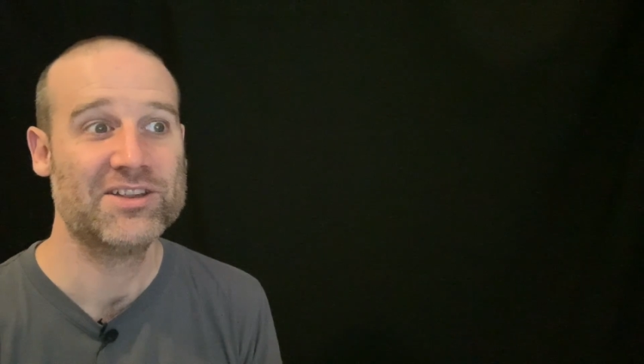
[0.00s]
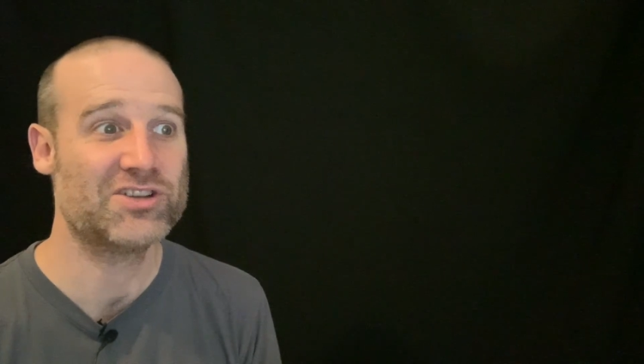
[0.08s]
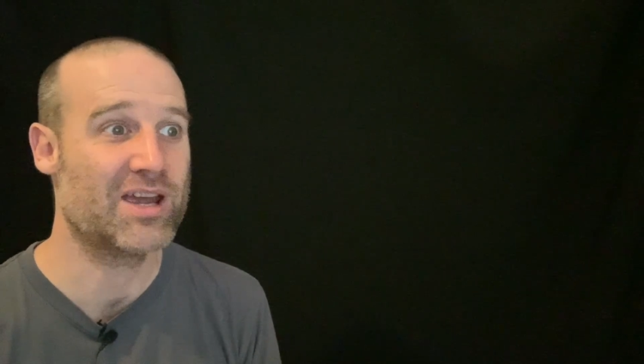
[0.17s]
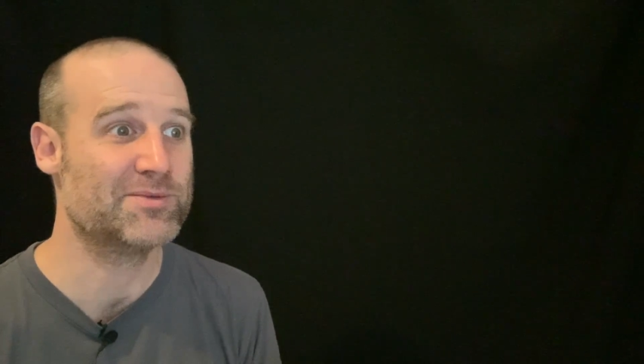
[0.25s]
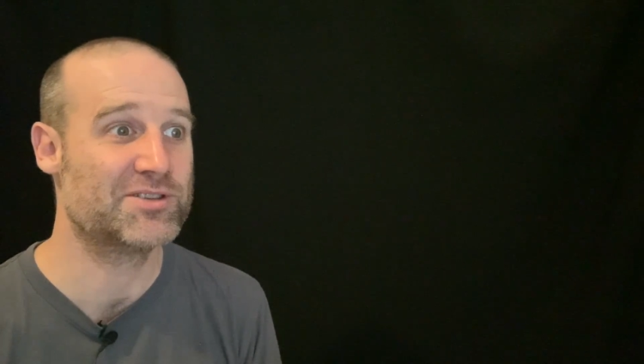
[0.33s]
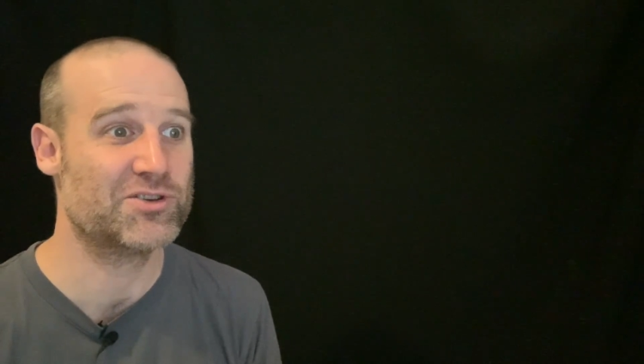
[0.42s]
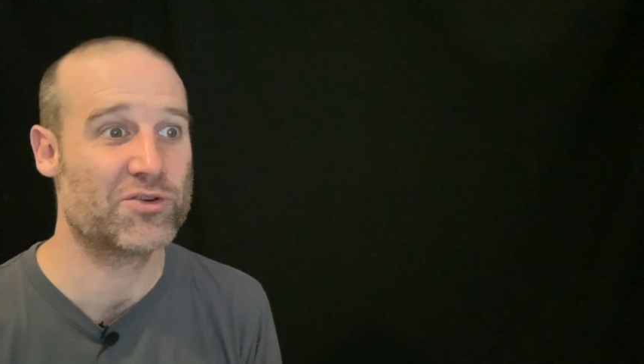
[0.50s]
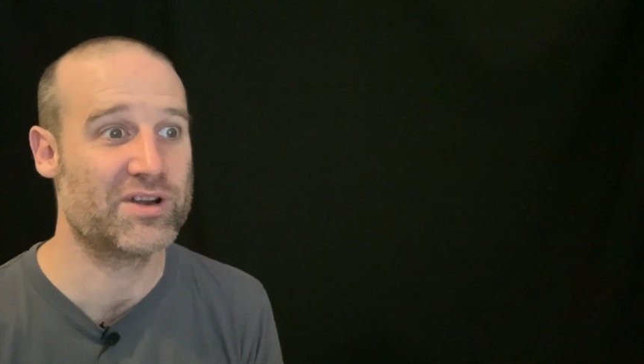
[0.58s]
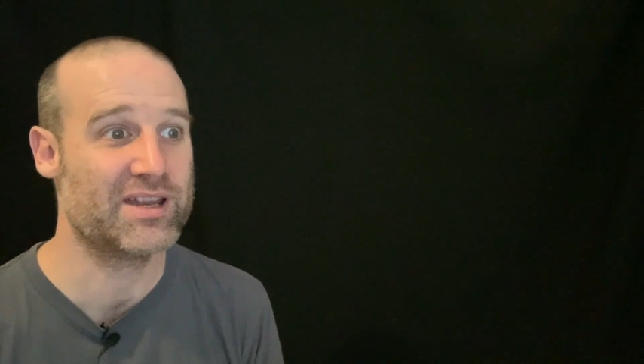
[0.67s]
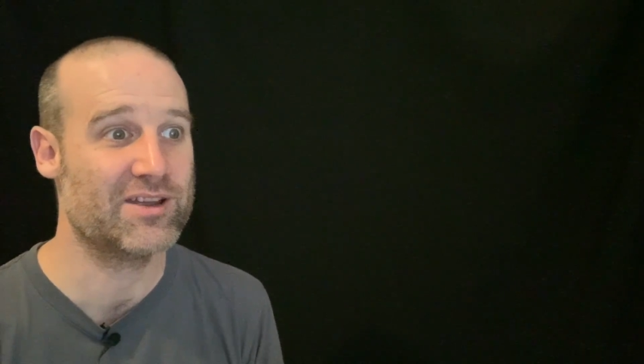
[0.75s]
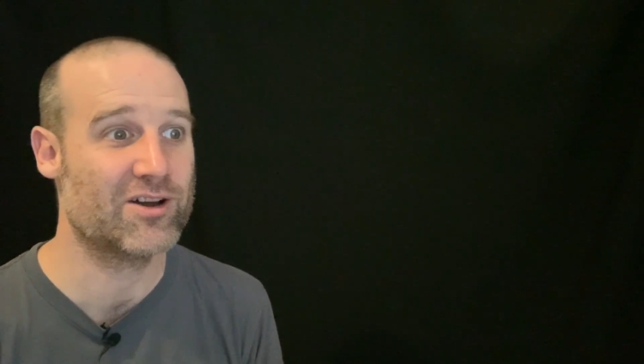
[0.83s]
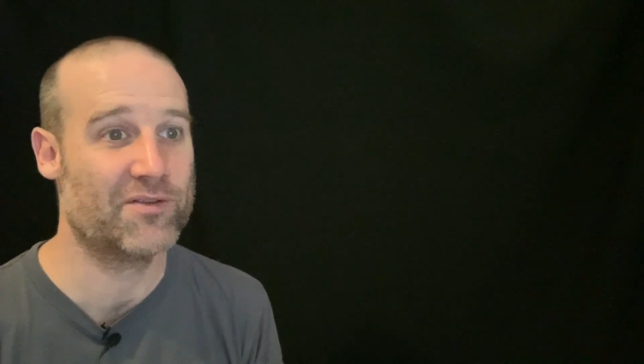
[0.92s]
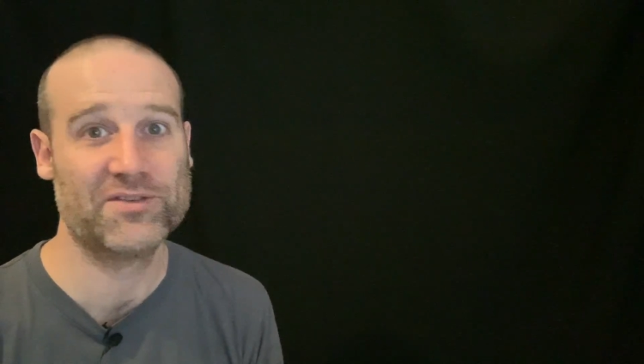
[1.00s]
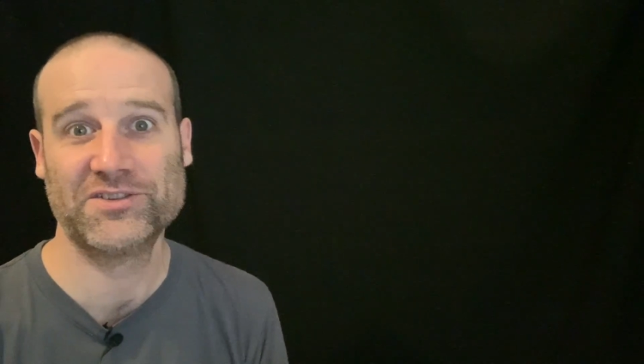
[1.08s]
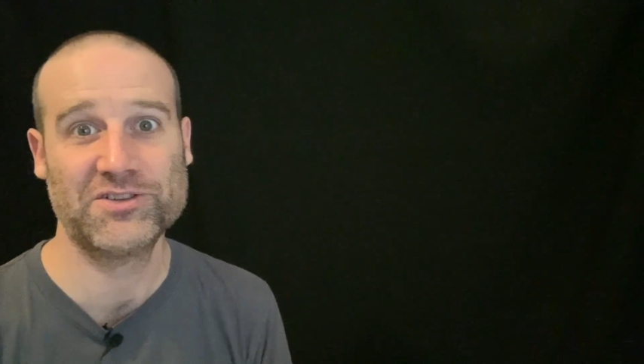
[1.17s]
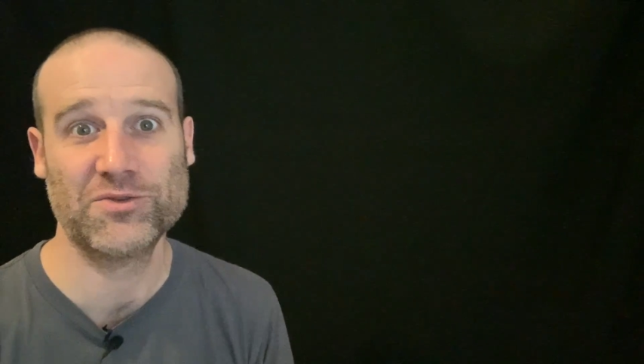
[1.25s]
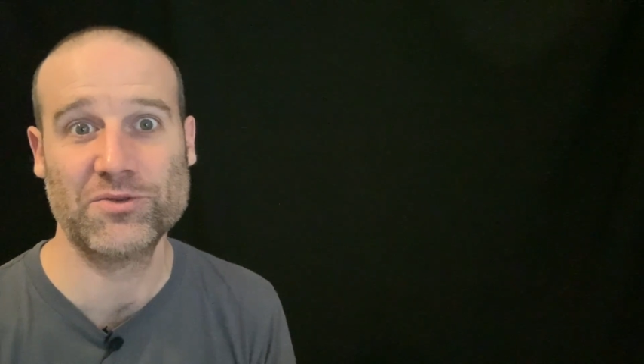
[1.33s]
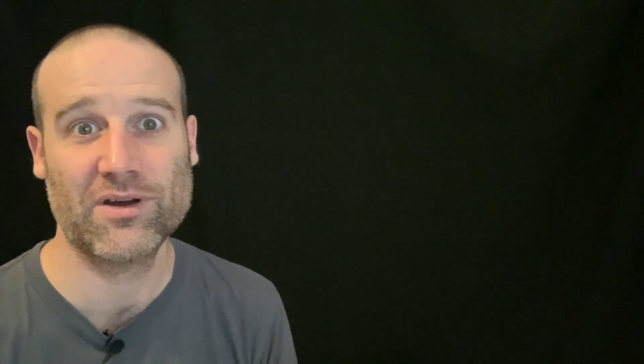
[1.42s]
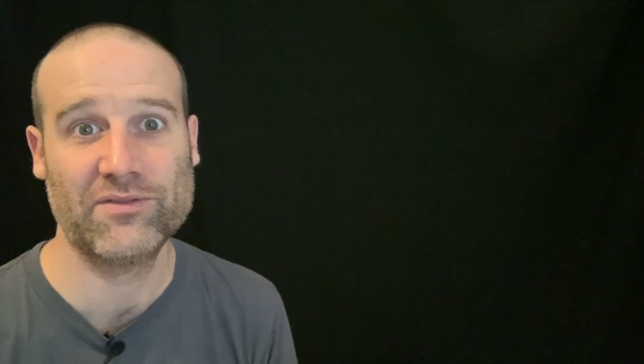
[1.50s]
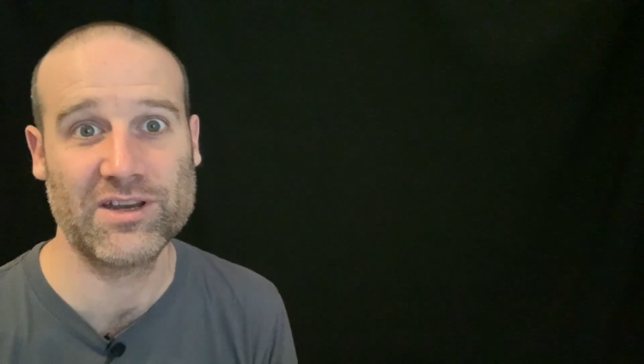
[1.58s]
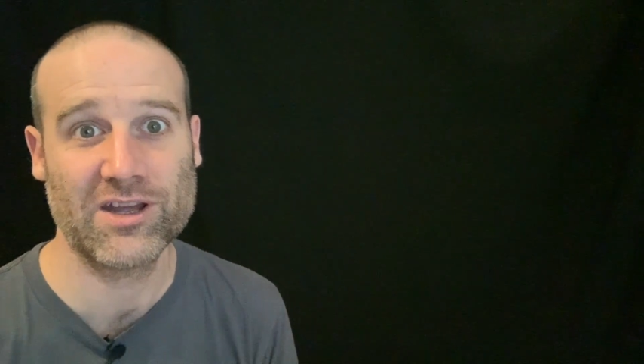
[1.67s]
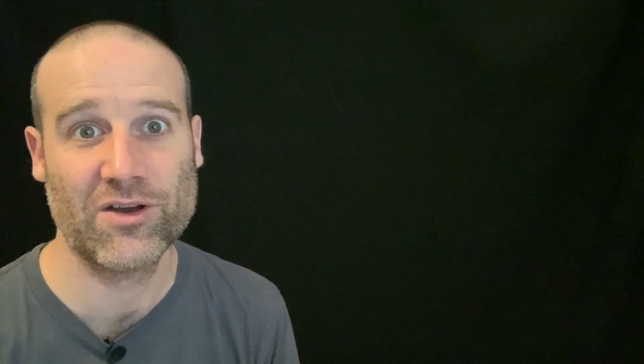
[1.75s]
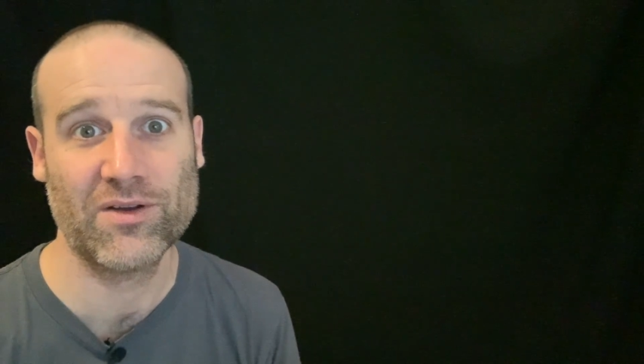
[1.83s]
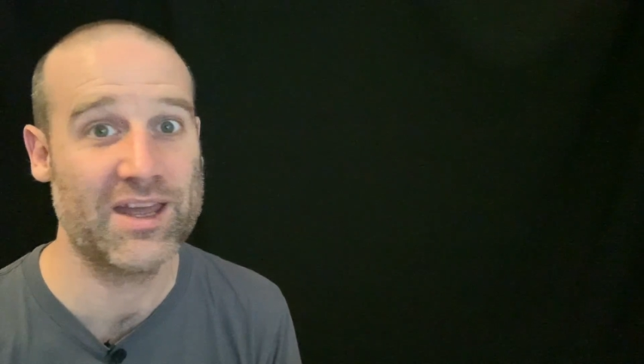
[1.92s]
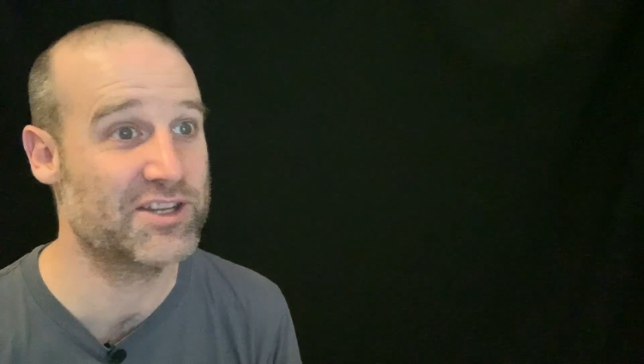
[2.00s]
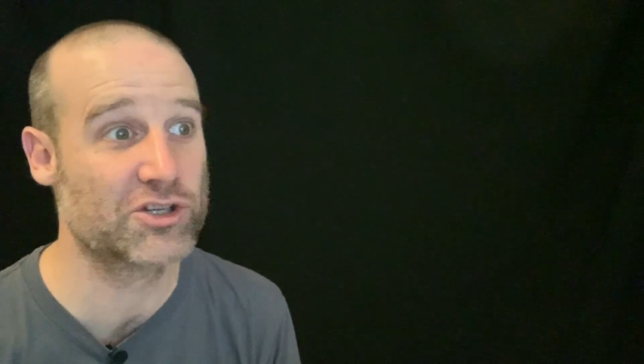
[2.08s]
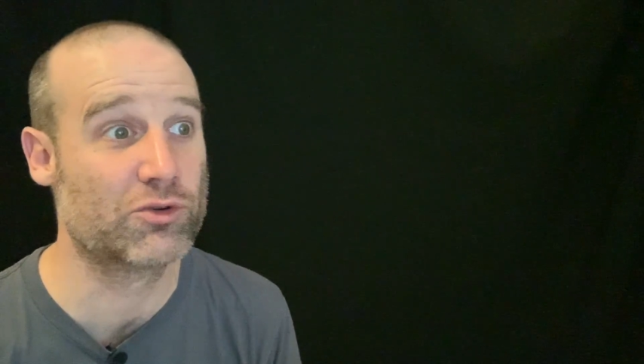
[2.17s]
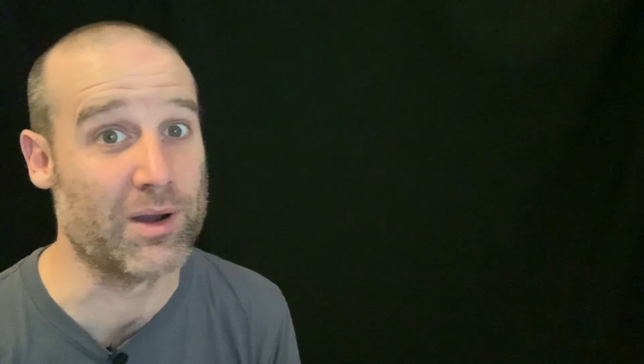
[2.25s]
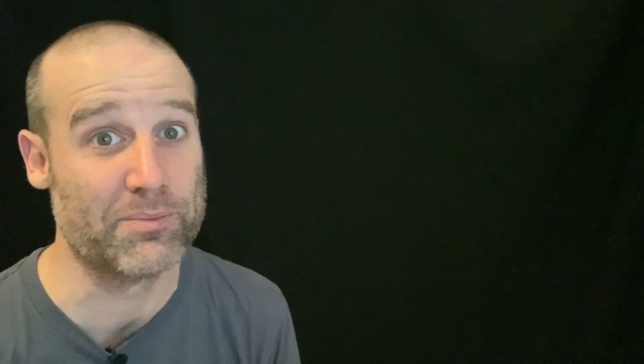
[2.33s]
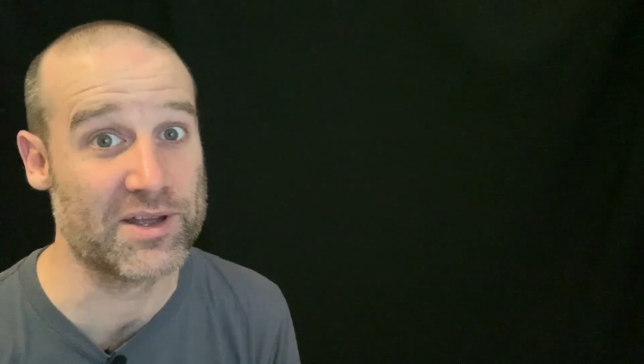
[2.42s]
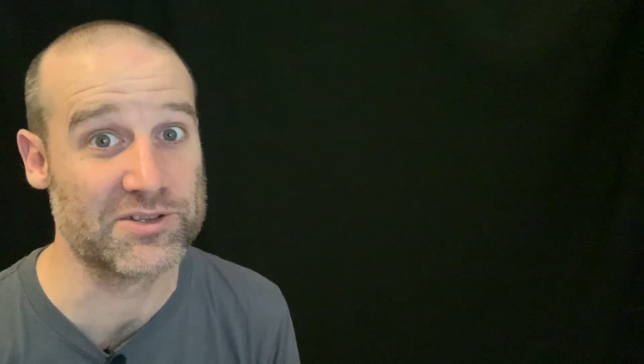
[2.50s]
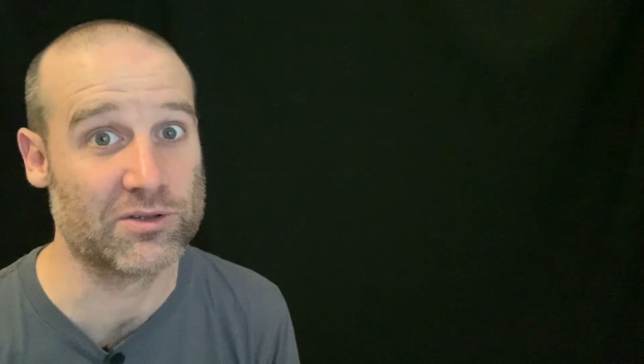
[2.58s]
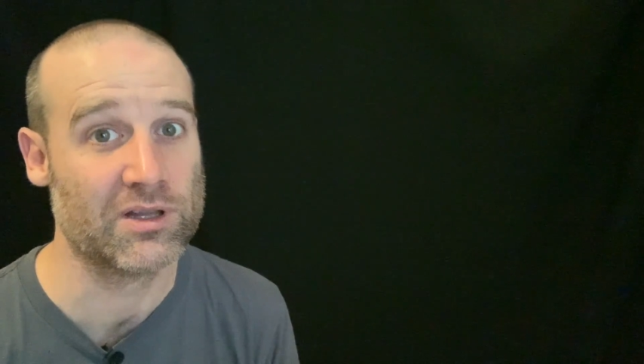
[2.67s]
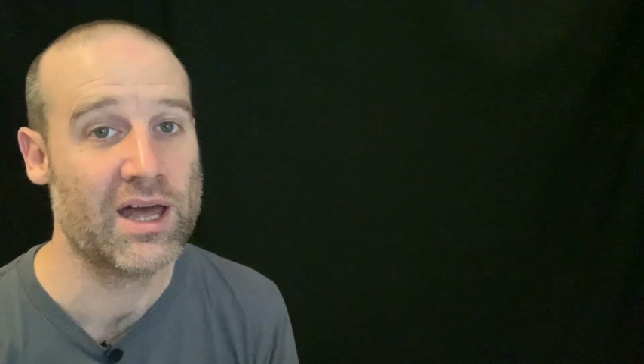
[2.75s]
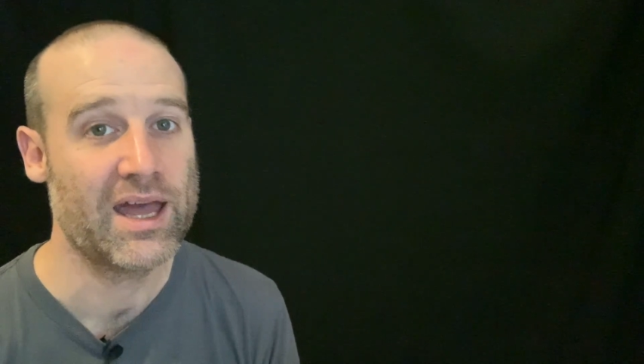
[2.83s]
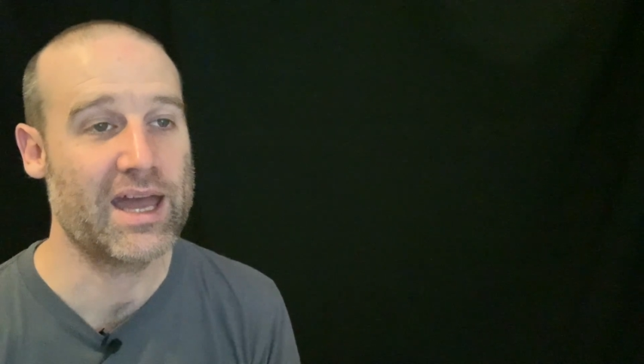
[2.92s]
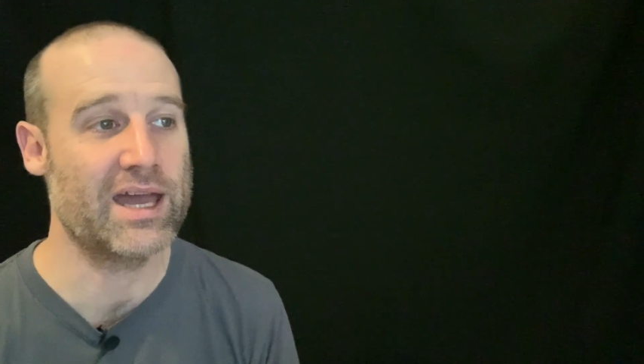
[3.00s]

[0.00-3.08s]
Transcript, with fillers: James had already offered to do a video. It's a great puzzle.